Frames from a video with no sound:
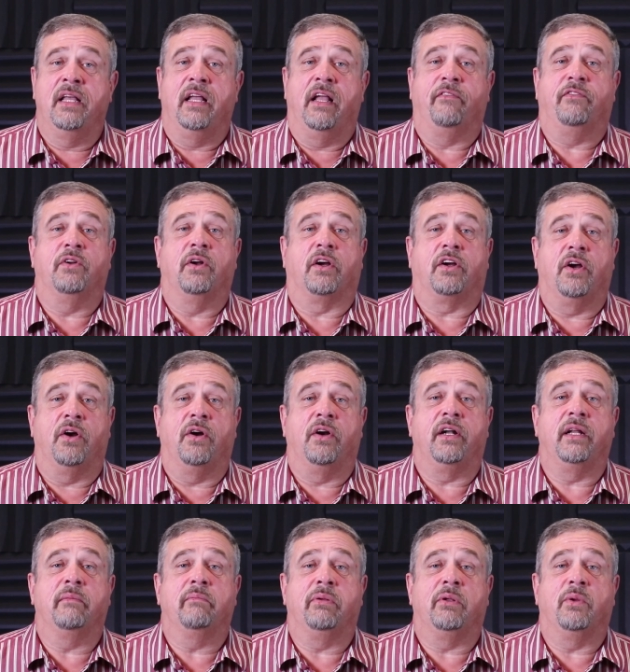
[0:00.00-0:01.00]
If you're a
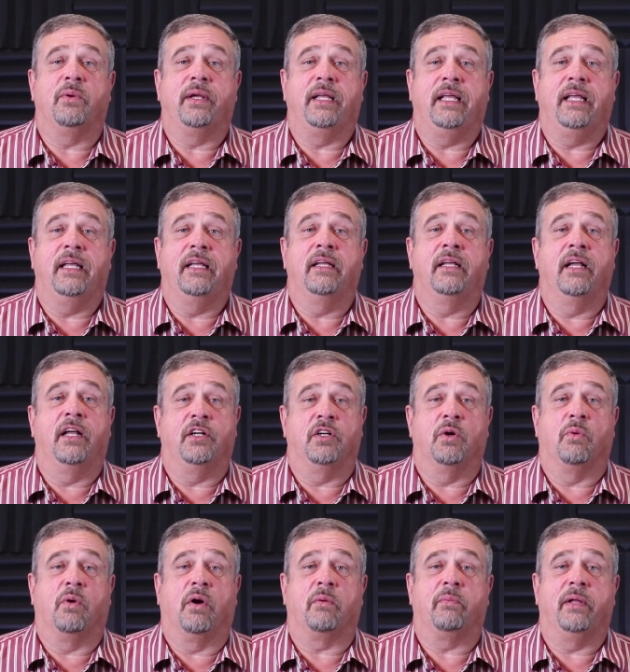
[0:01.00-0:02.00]
current employee and
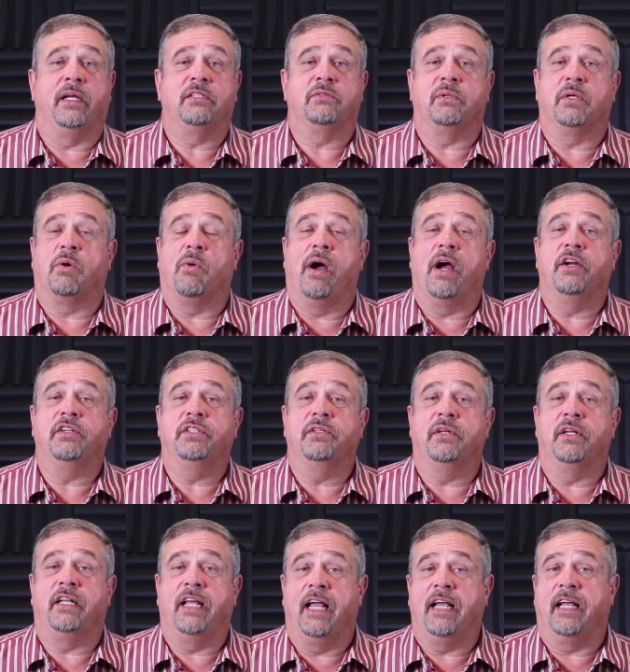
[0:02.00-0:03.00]
your workplace requires you
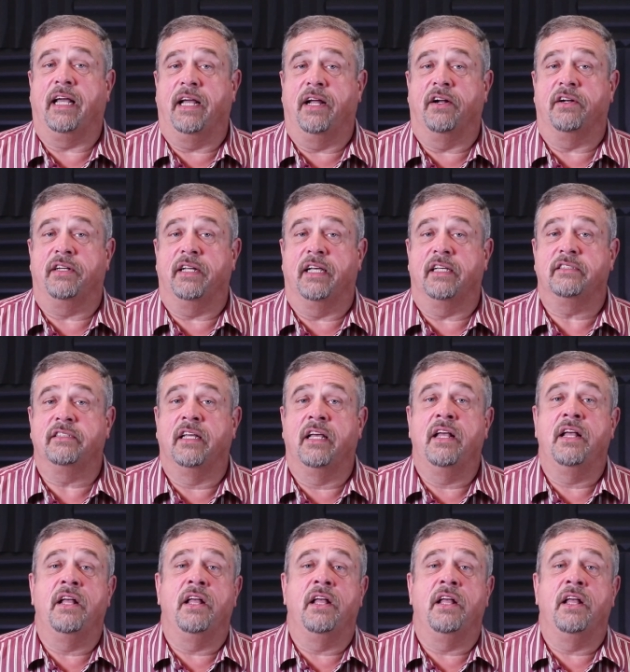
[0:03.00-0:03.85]
to take a hair test,